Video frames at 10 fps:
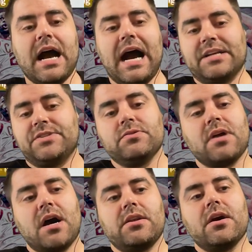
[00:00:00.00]
I do
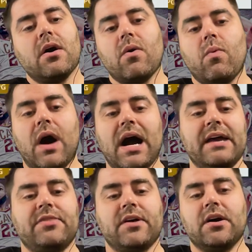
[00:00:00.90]
not know
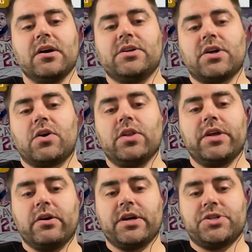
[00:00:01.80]
why the Nikola
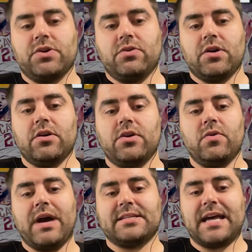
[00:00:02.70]
Jokic owner, who
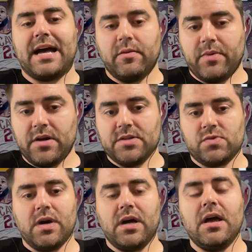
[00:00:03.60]
has Halliburton as
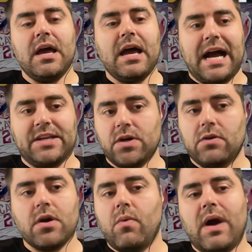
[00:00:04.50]
well, I
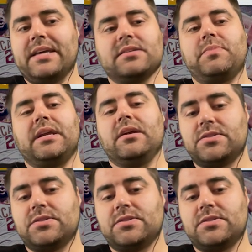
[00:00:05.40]
don't know why he's bidding.